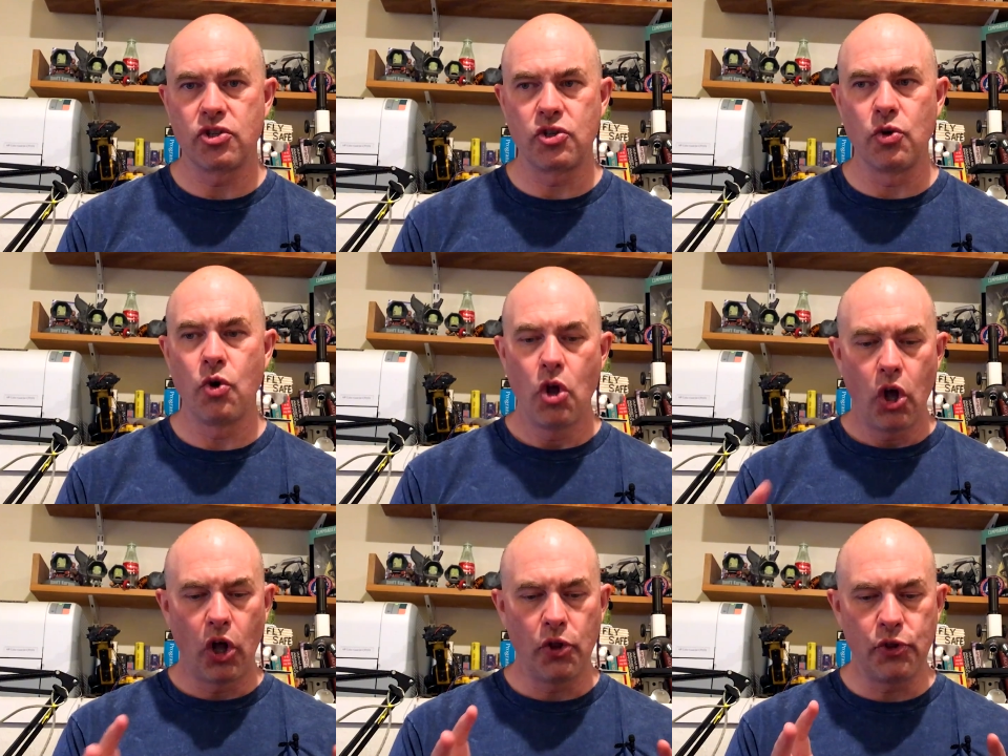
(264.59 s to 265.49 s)
So
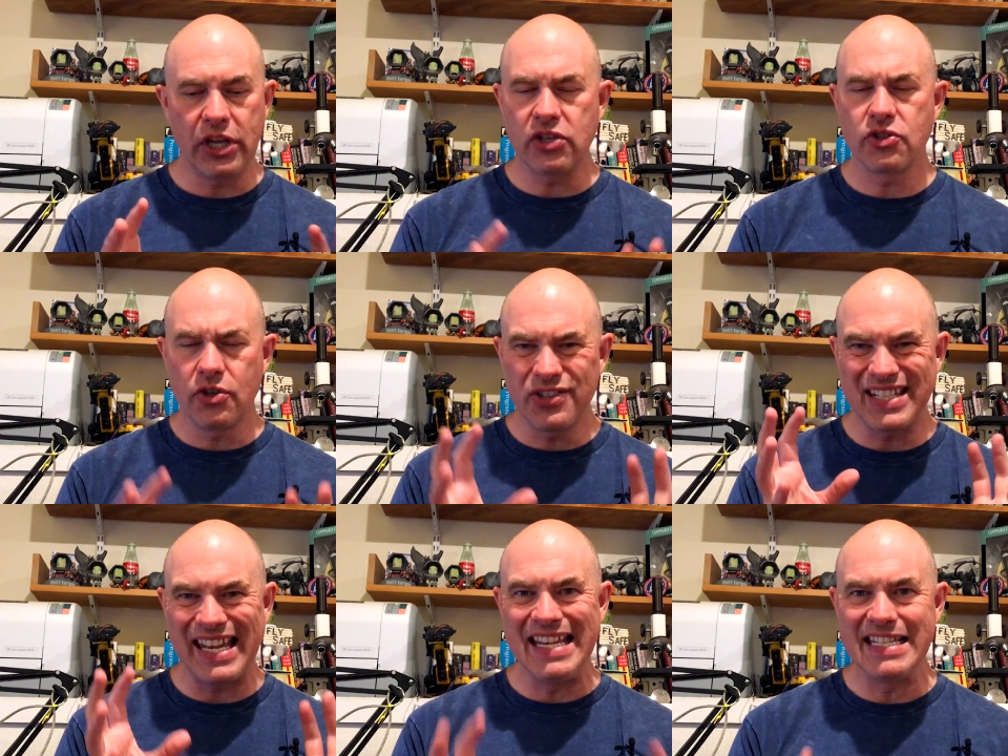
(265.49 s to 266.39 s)
the
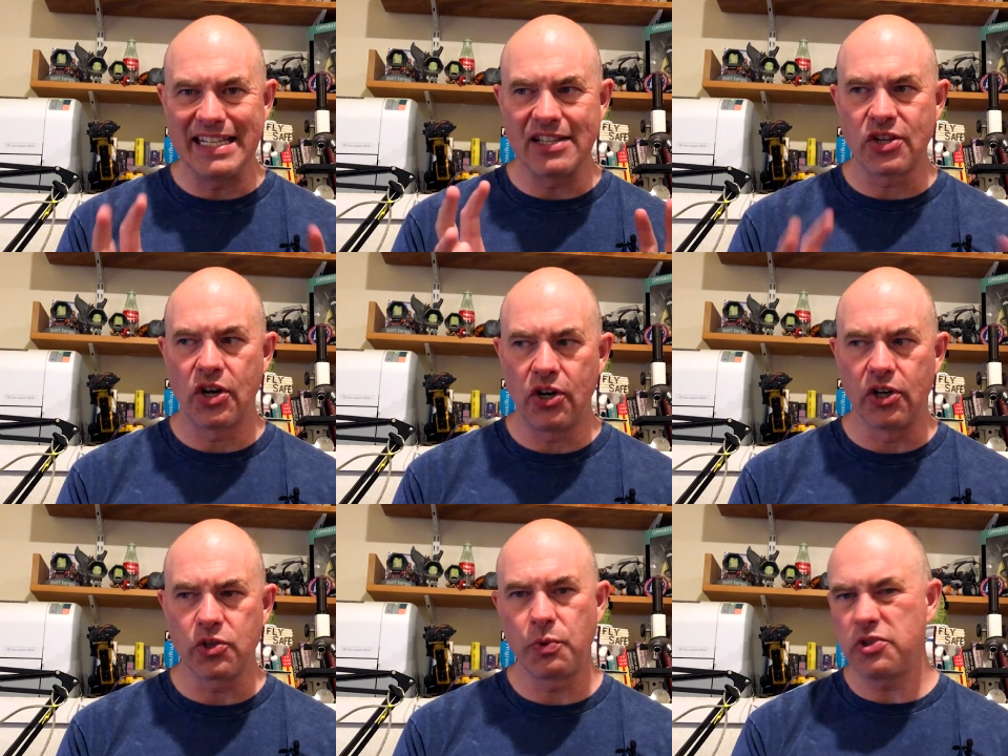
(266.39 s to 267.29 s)
exhaust isn't as
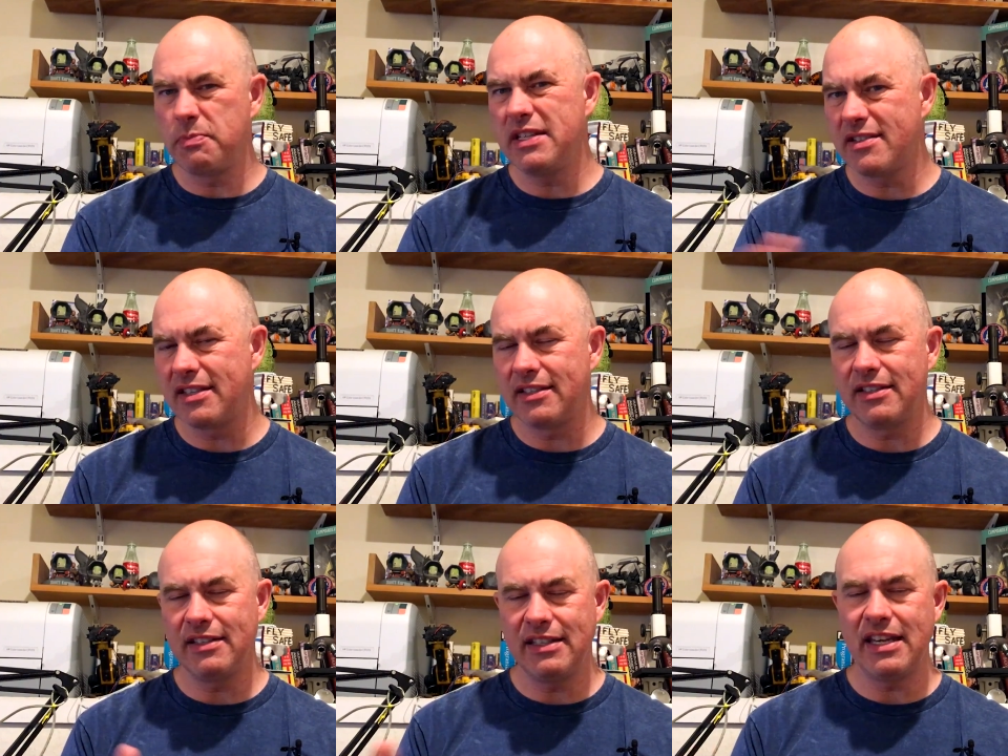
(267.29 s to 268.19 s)
hot, which means
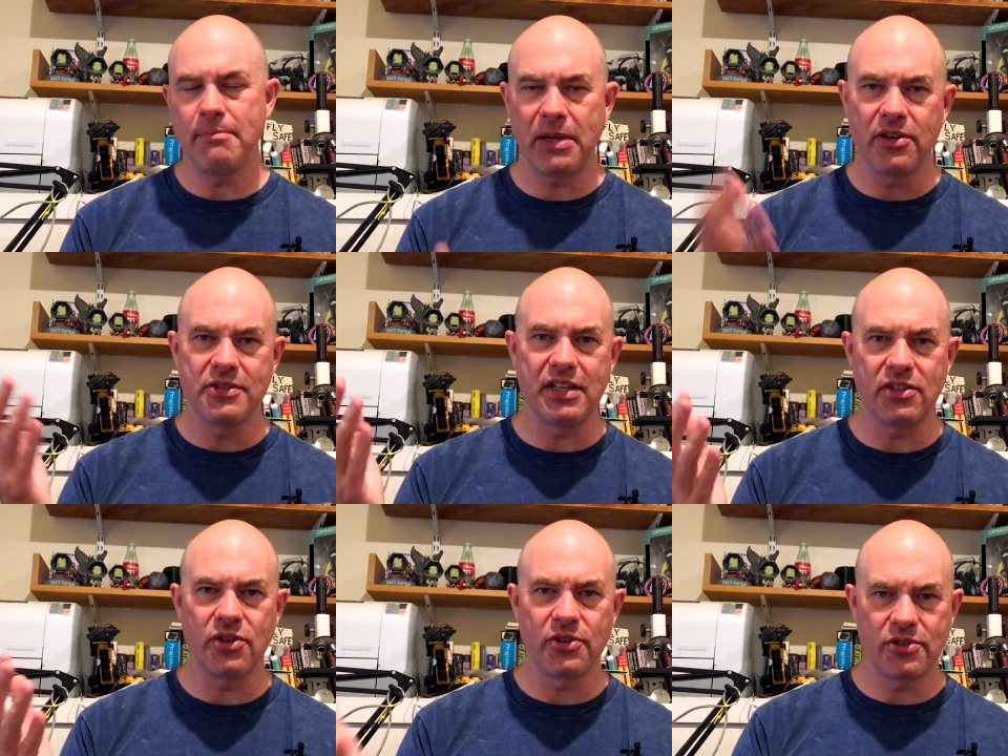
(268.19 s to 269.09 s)
that, yeah, because the
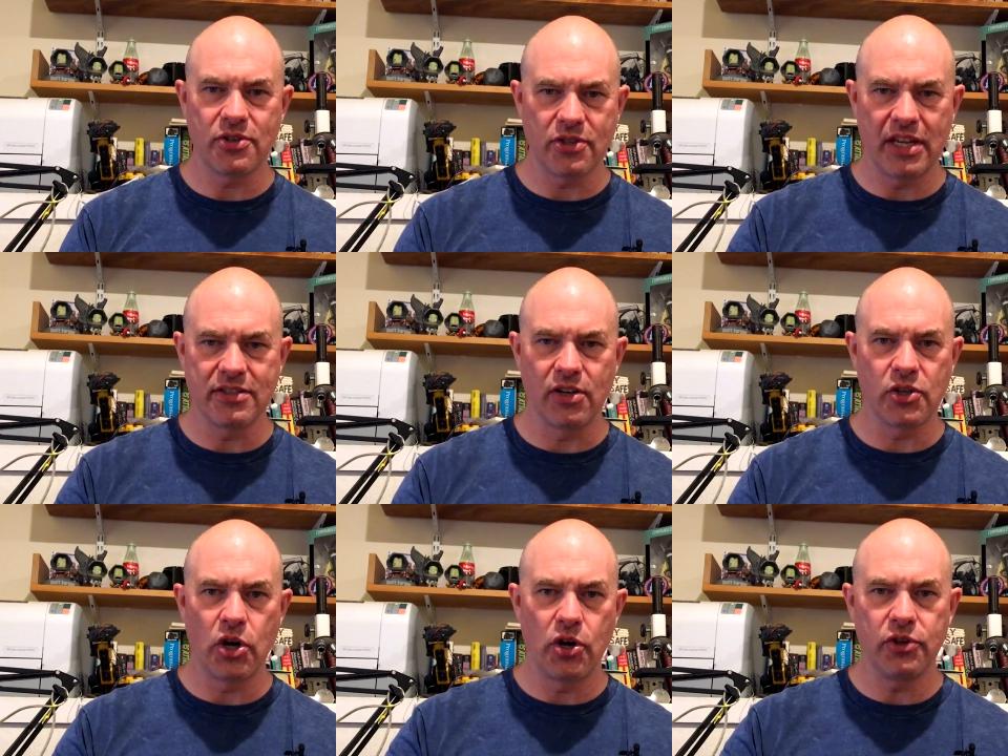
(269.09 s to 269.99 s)
exhaust just isn't
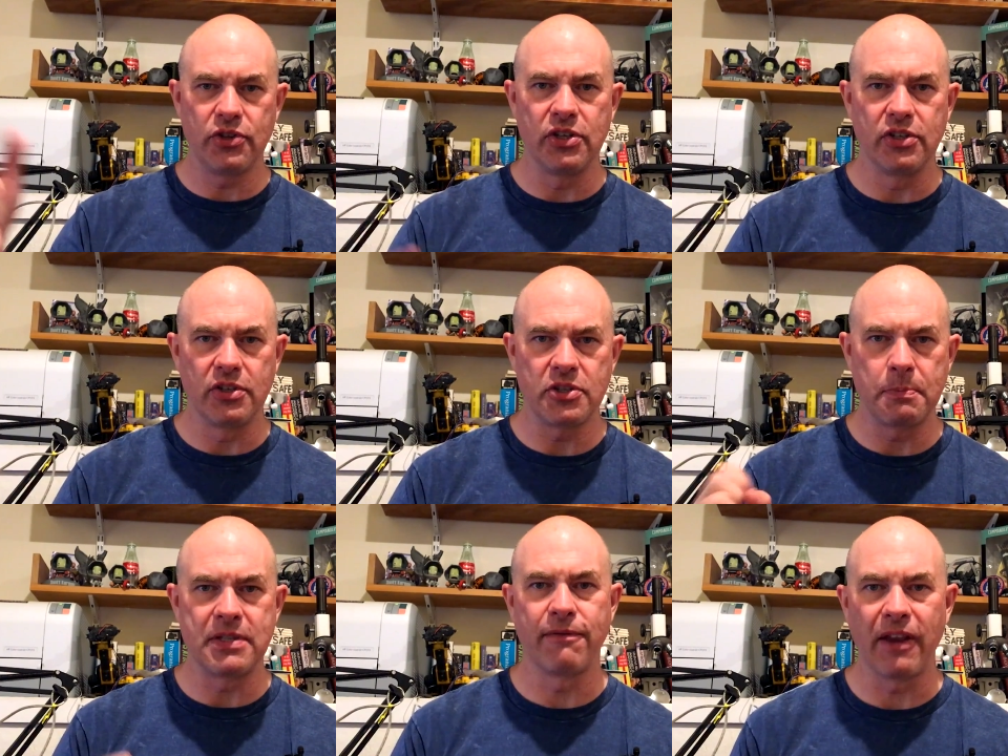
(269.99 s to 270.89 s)
as hot, the
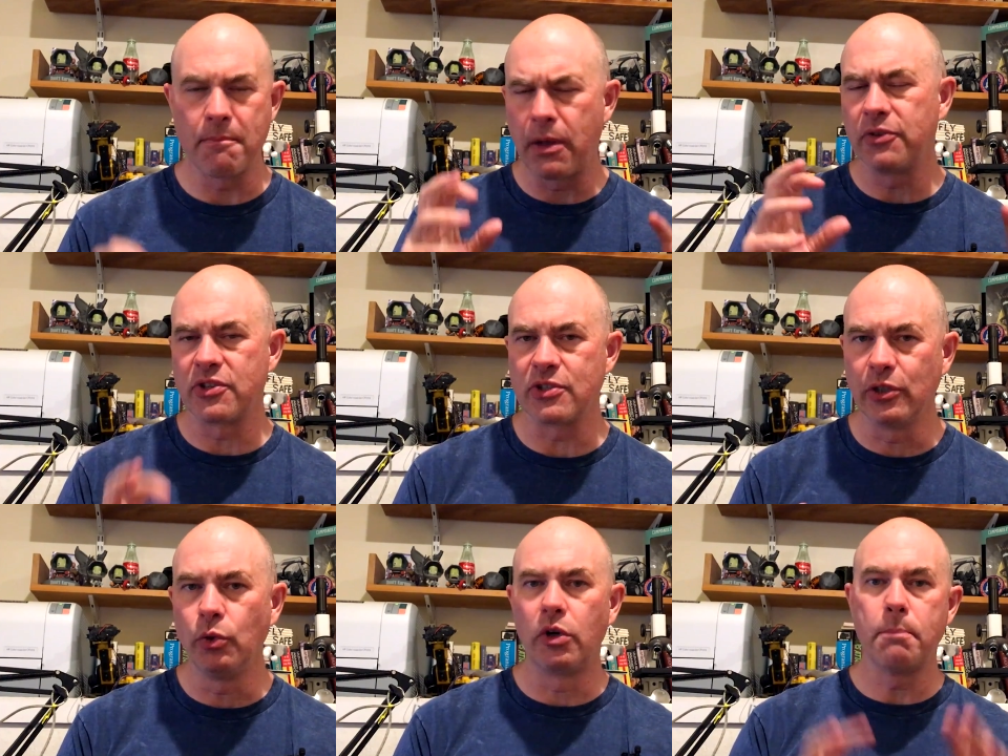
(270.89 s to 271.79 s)
specific impulse is
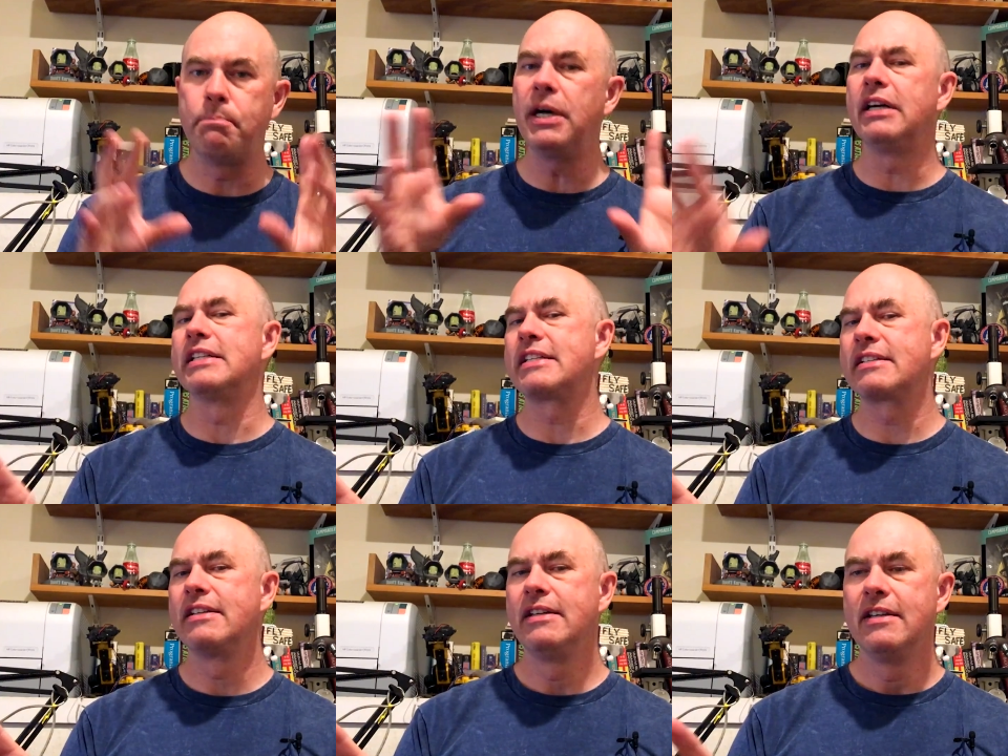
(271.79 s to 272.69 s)
lower,
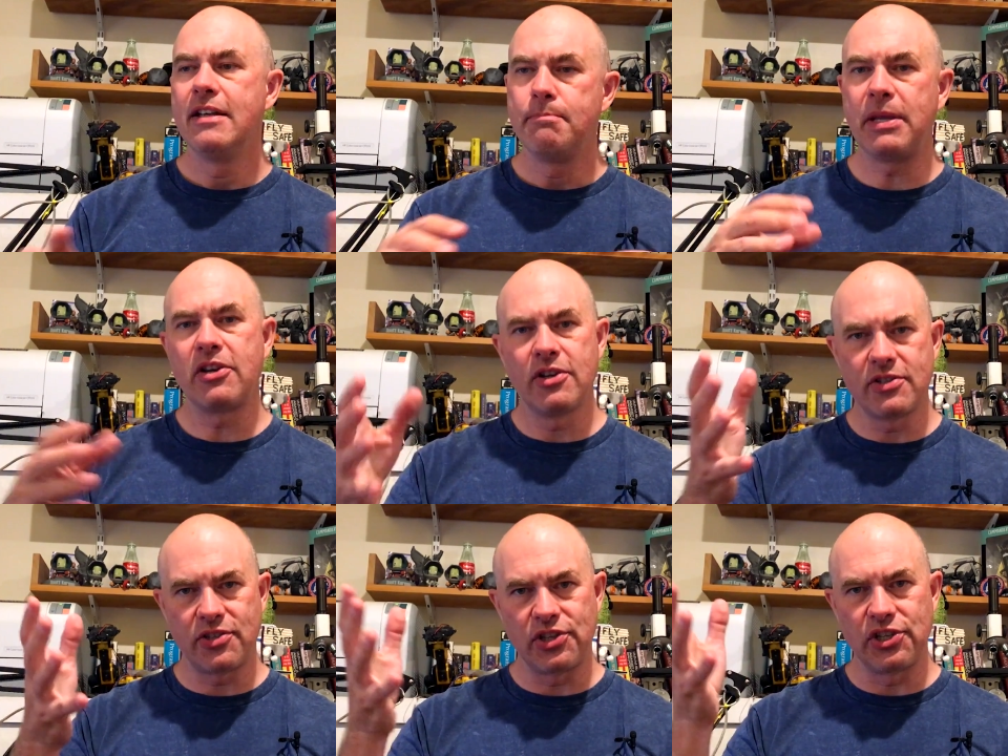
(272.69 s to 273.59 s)
but
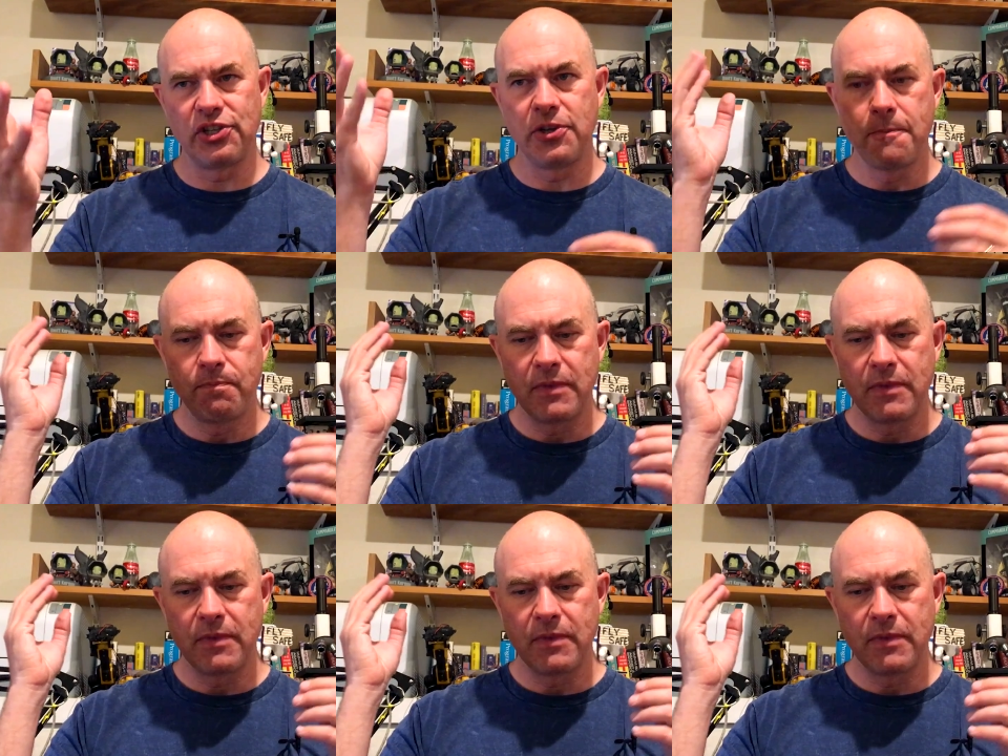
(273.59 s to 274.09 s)
because the